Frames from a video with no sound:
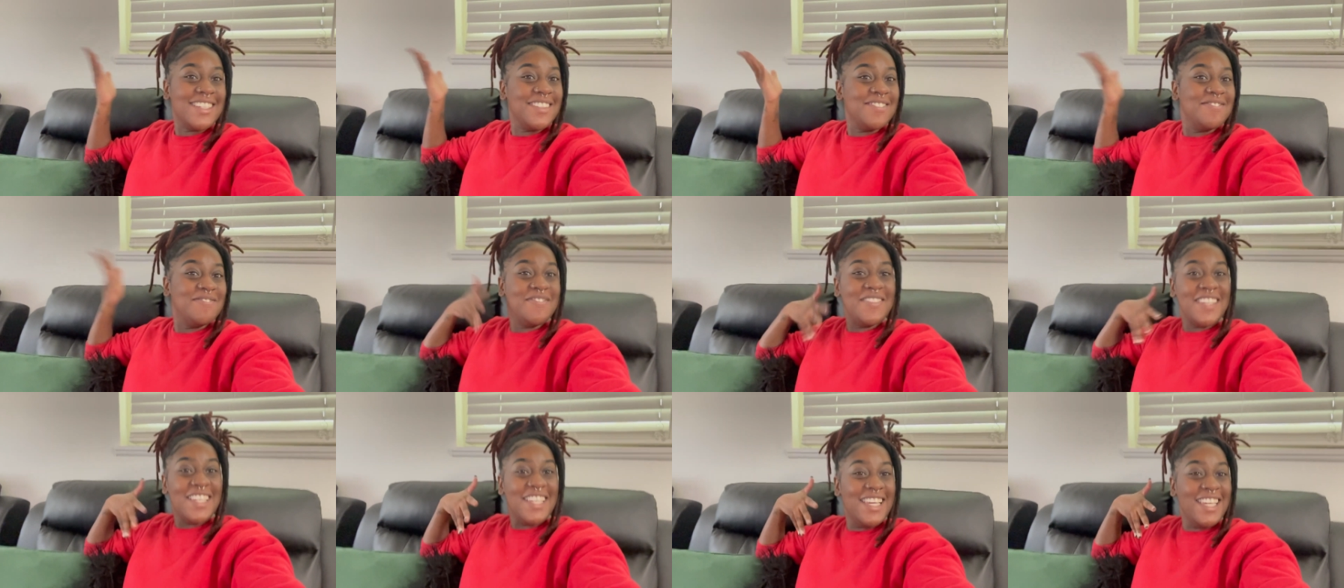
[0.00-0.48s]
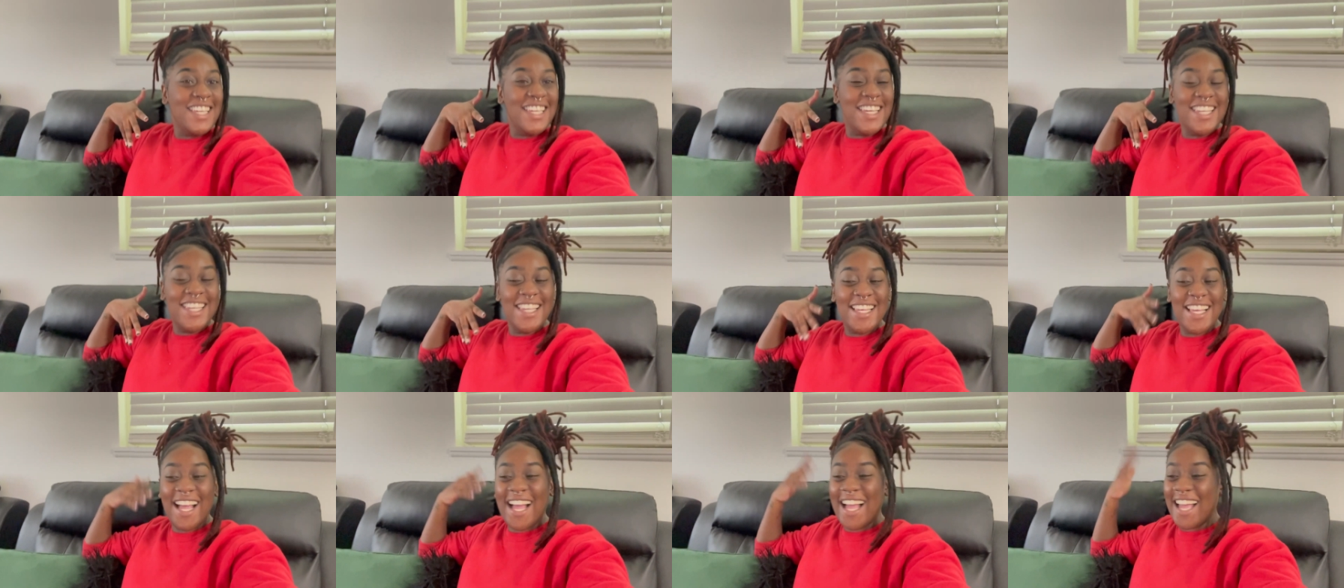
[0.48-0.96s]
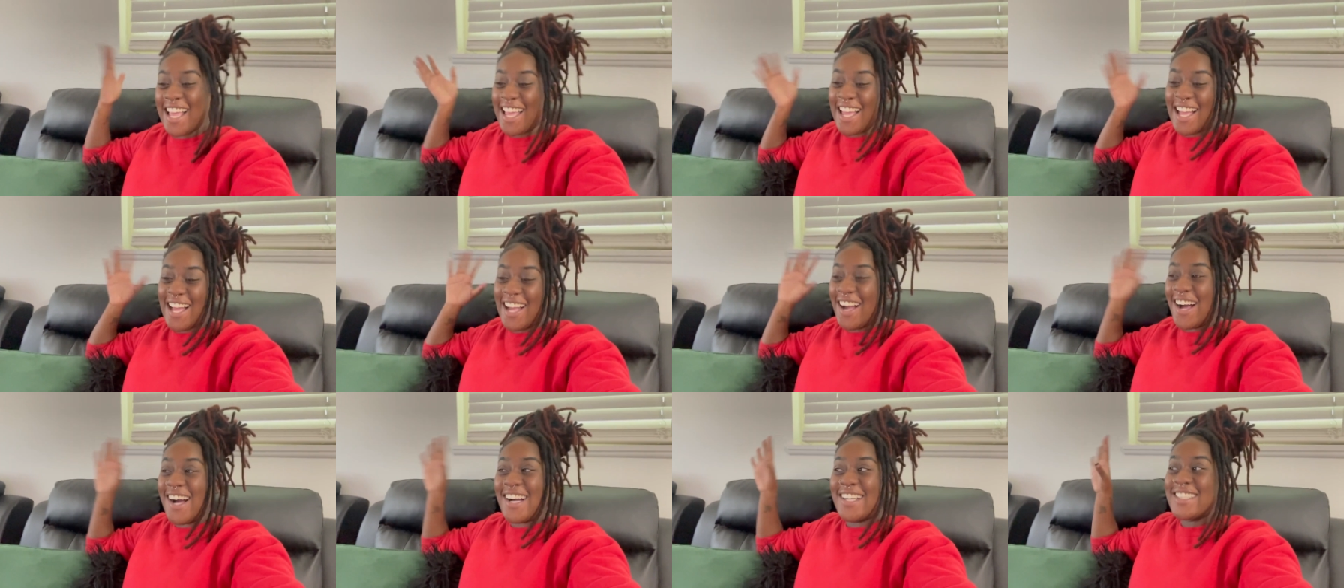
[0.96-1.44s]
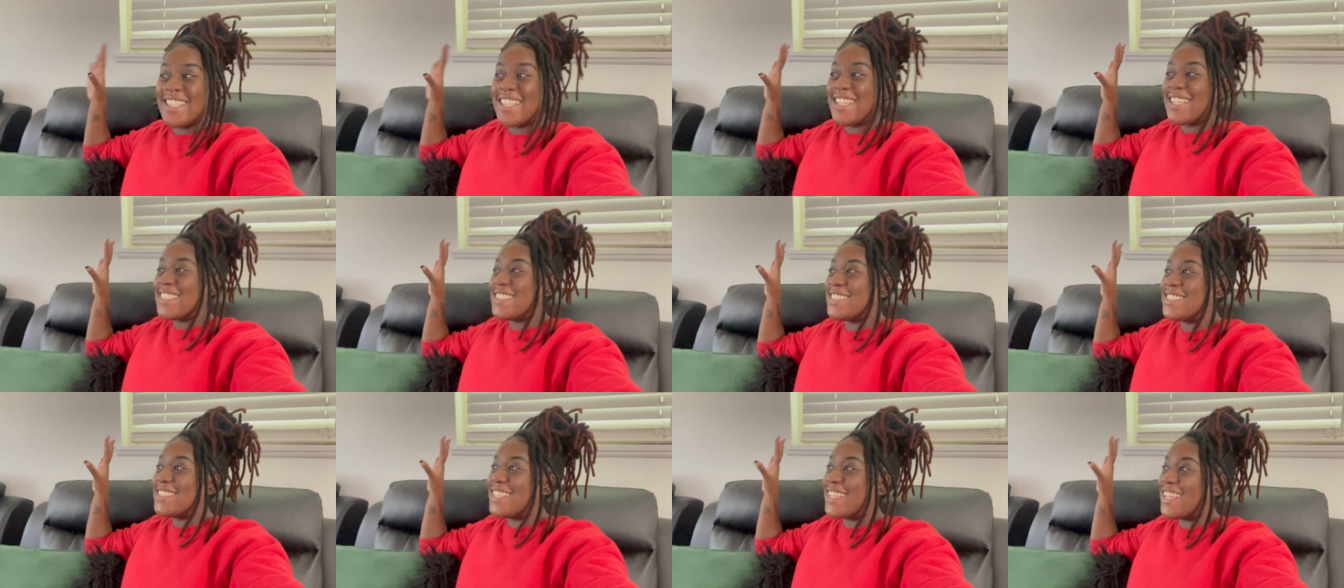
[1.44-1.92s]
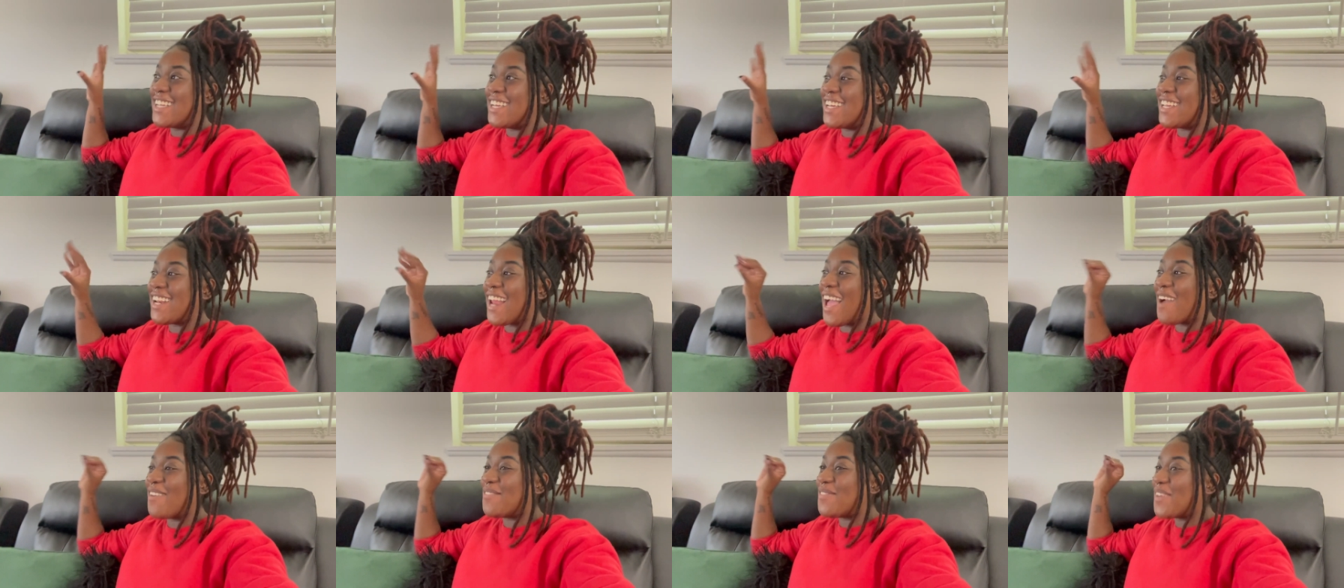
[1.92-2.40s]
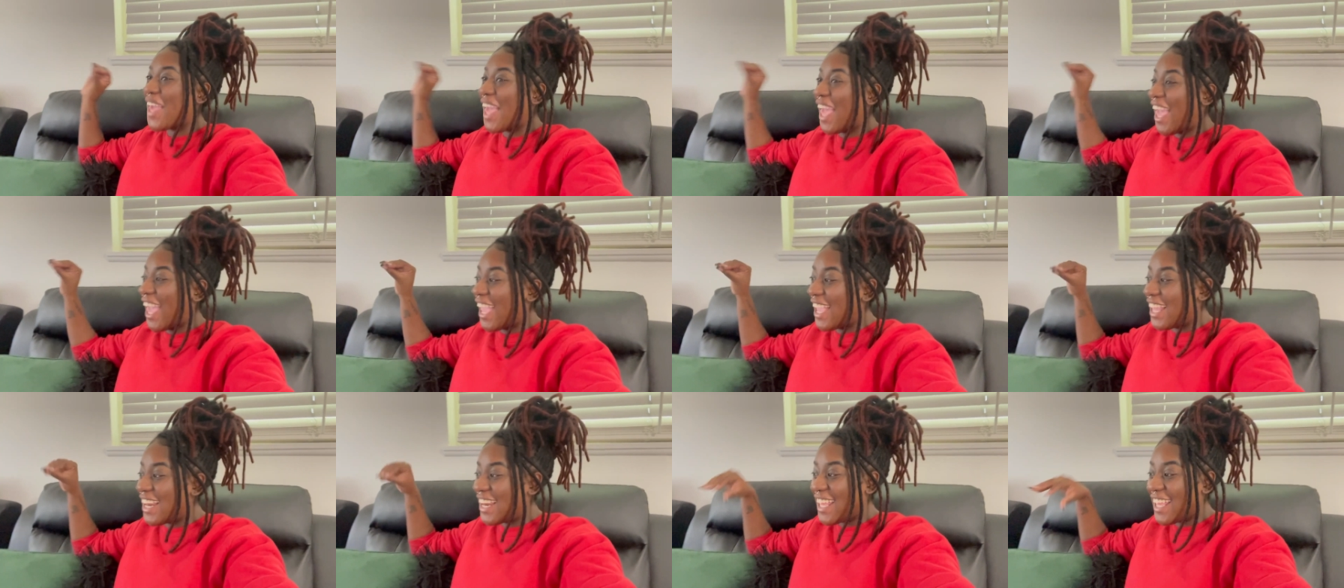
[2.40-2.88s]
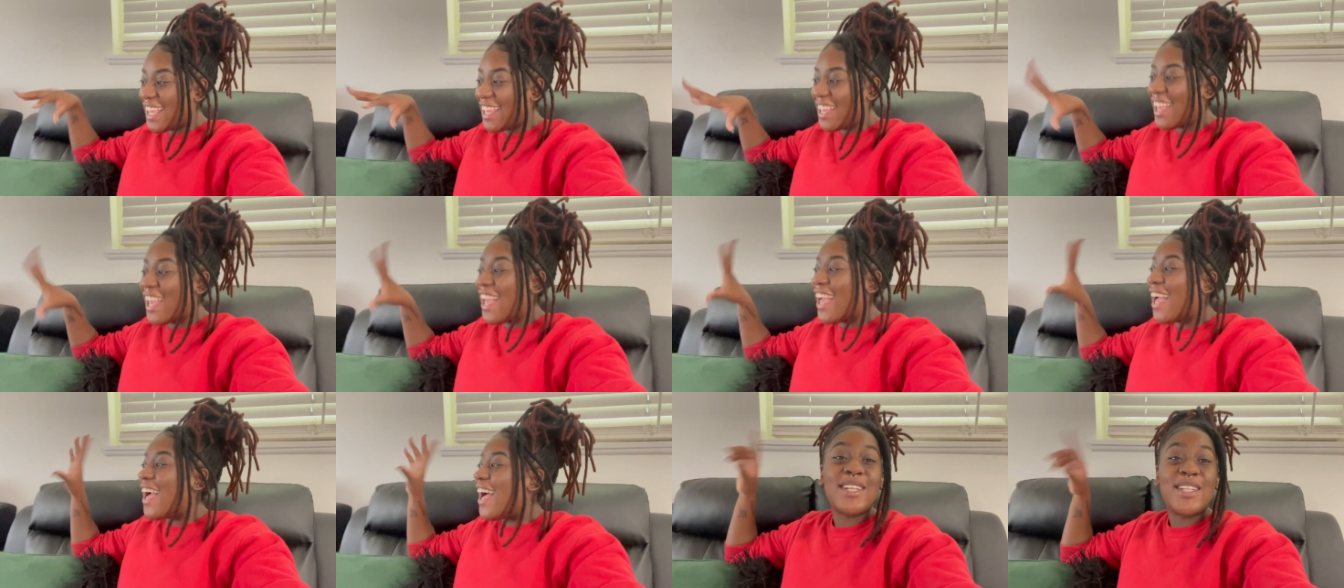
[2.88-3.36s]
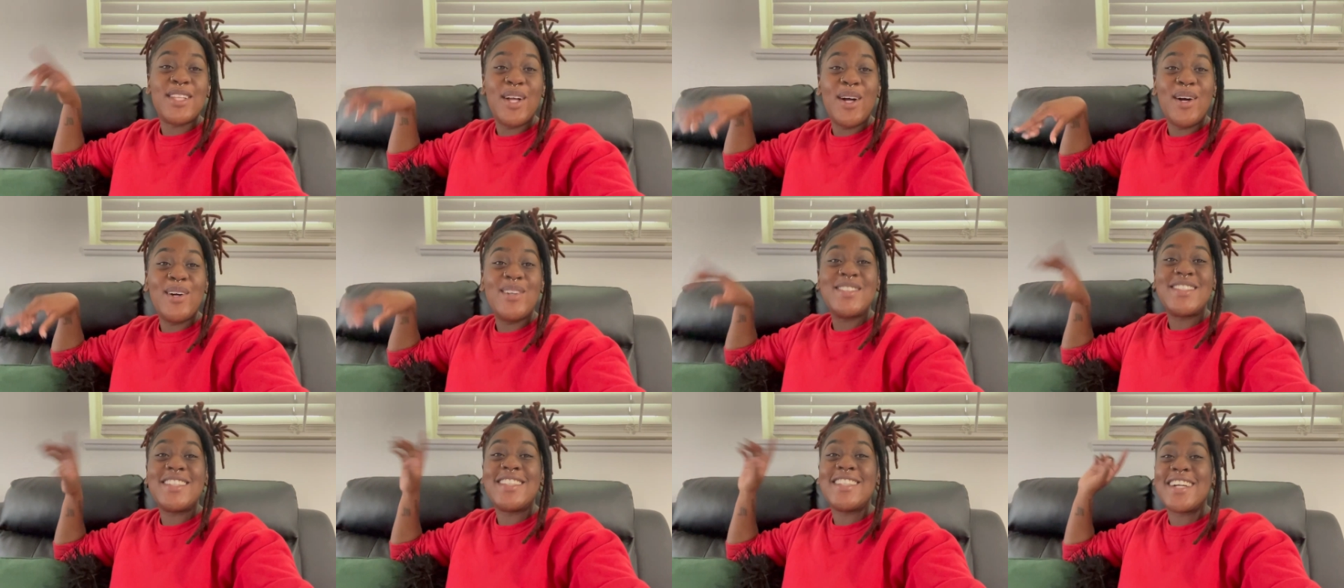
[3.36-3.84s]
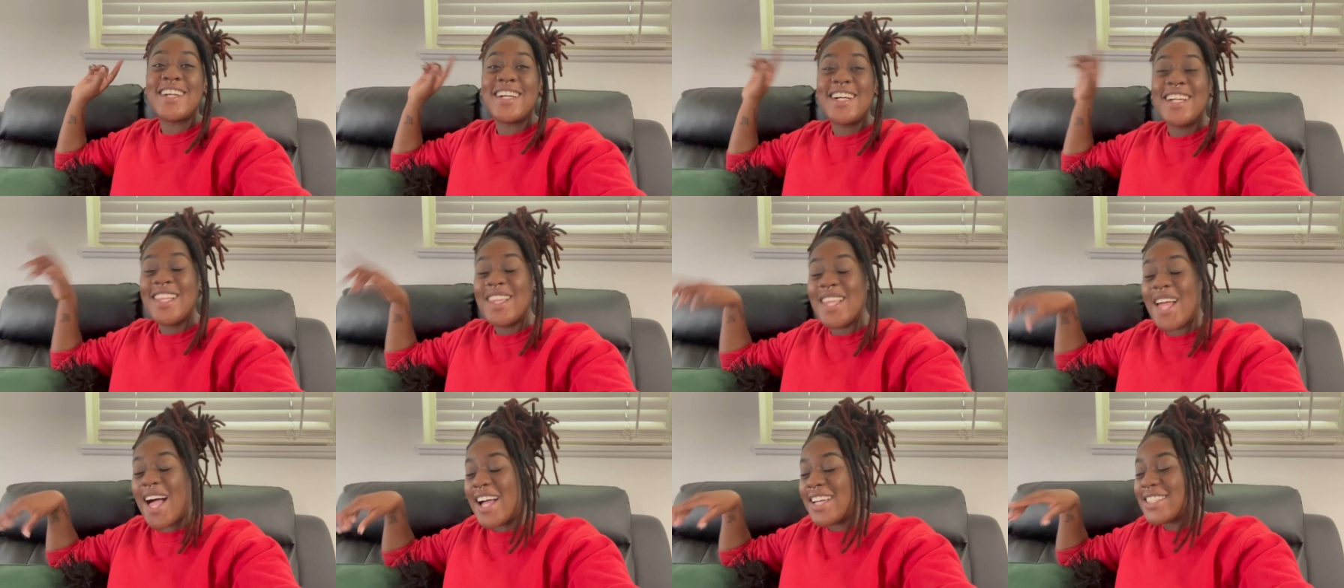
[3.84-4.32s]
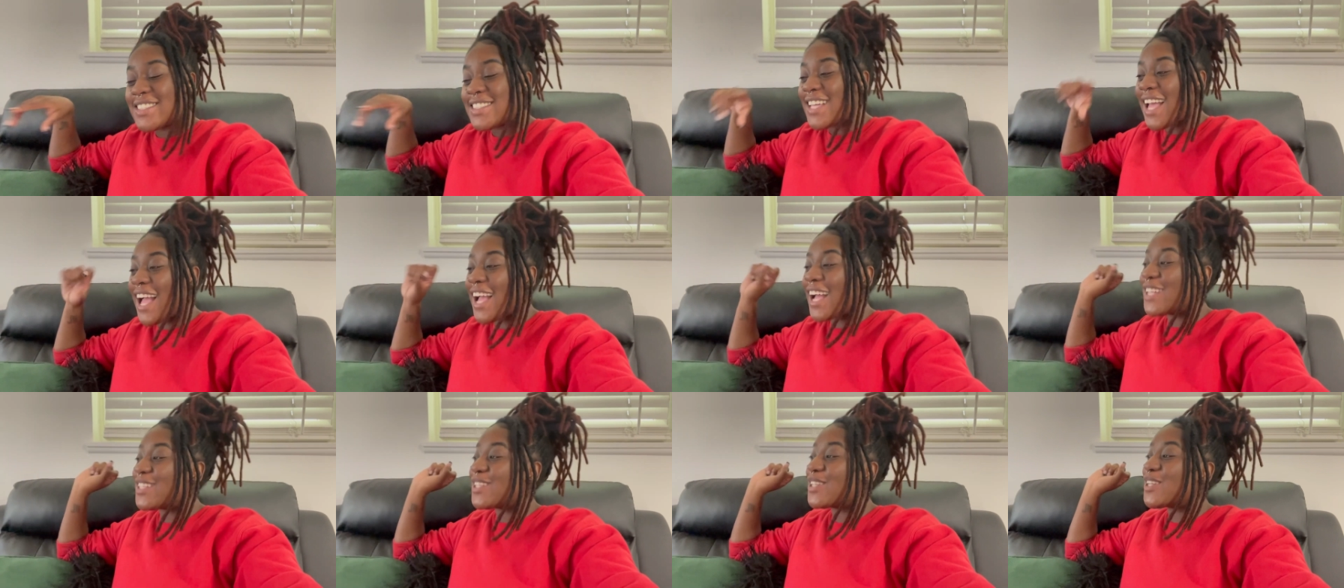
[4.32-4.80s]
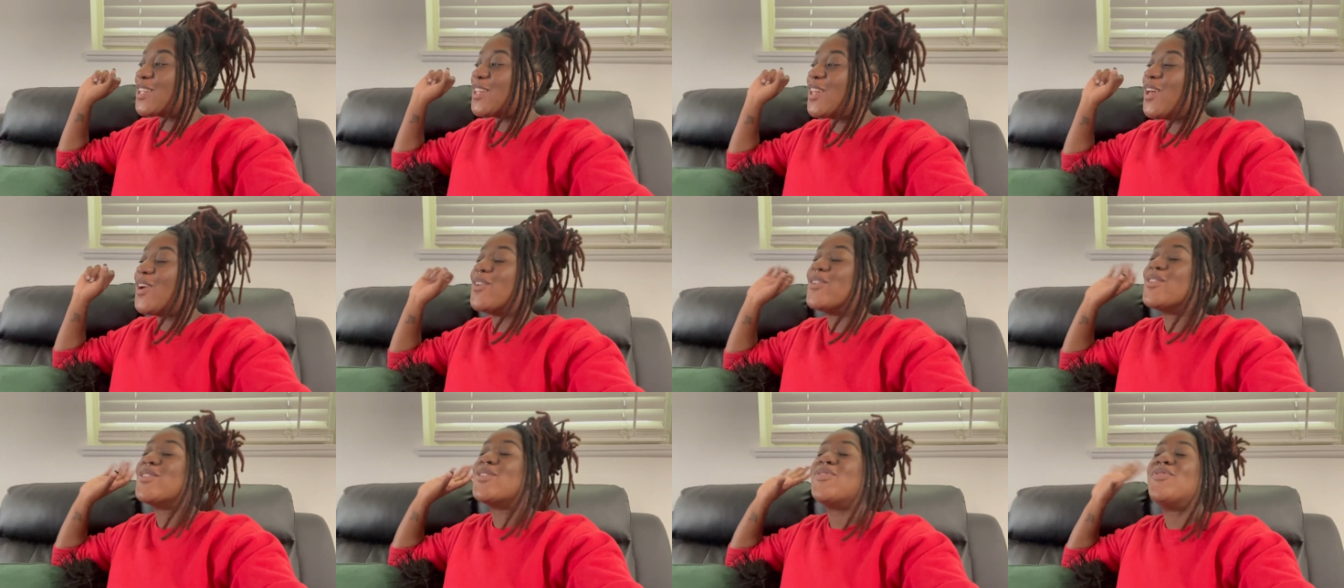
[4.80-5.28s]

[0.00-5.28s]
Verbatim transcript: me, I got all of this done. I painted clothes in the closet. I got the clothes